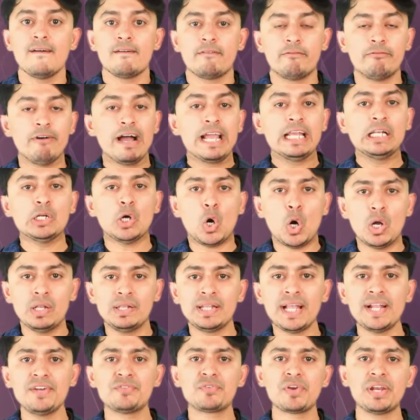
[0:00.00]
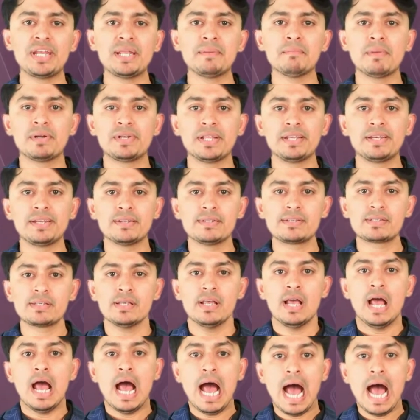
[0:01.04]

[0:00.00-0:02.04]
While online training materials